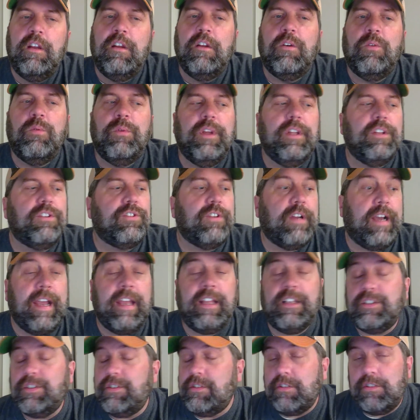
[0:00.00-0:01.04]
which I
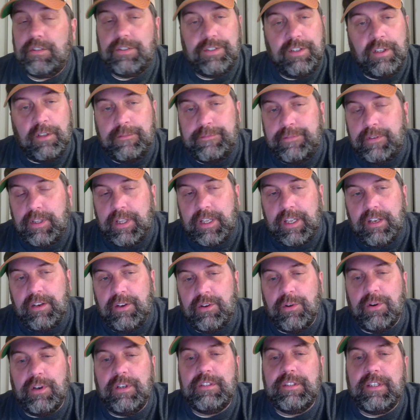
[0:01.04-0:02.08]
still fully
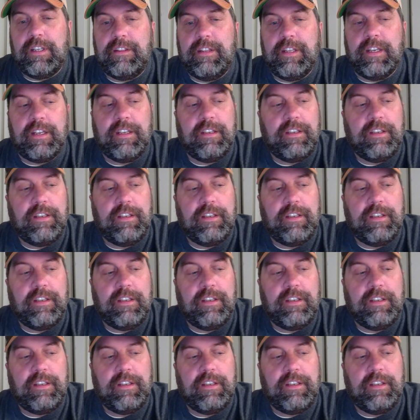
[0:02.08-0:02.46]
endorse. I think,